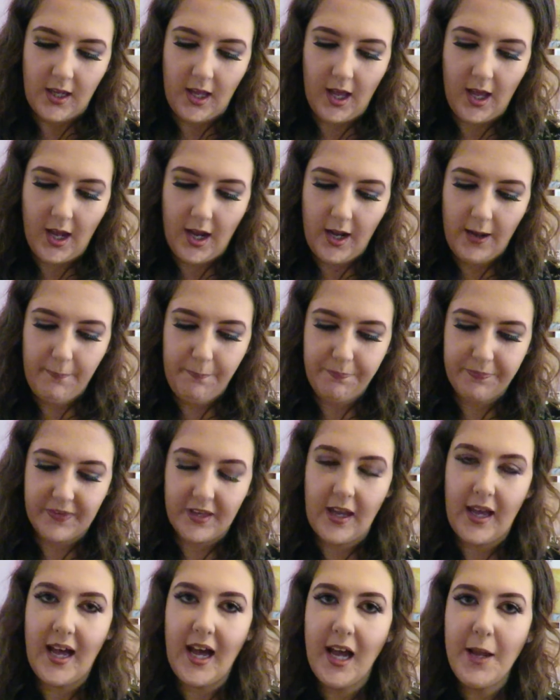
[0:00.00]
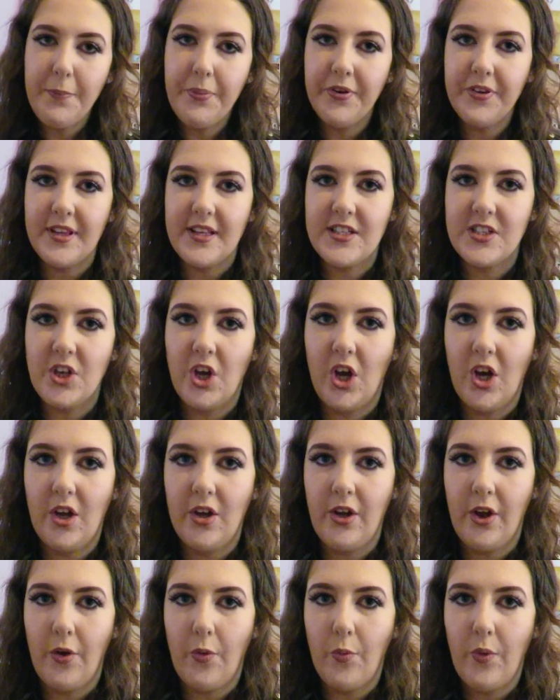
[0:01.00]
I put this
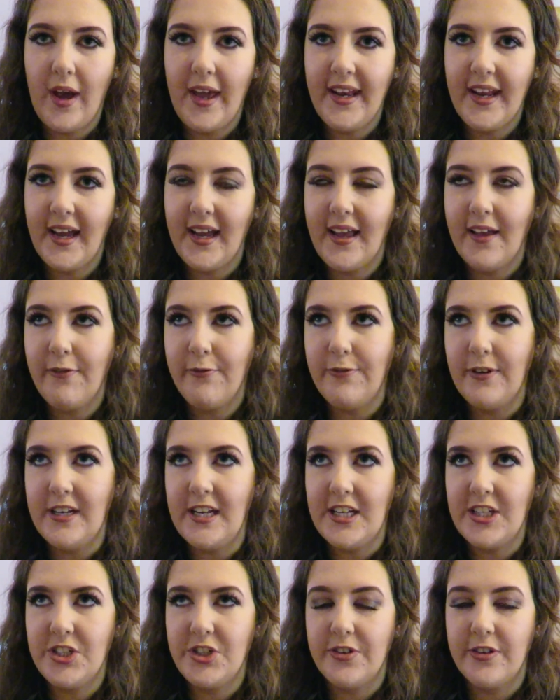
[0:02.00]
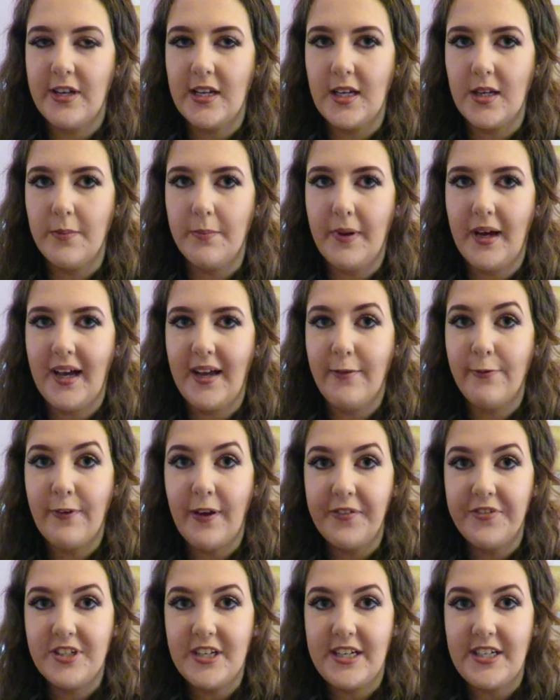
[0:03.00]
on when I have finished doing my
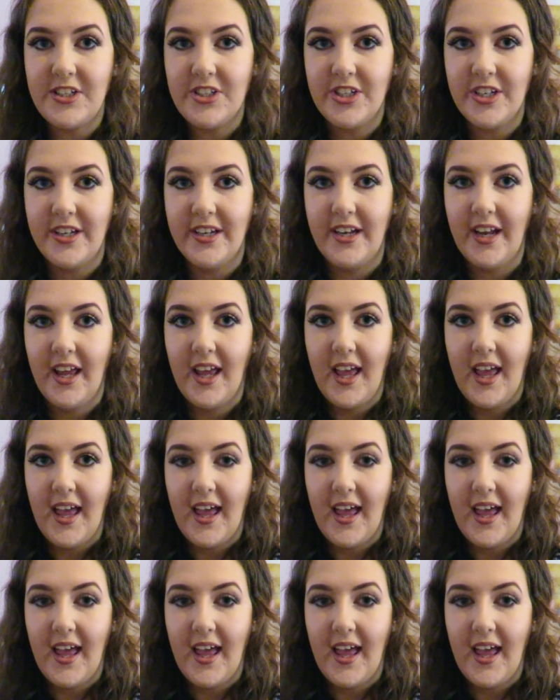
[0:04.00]
foundation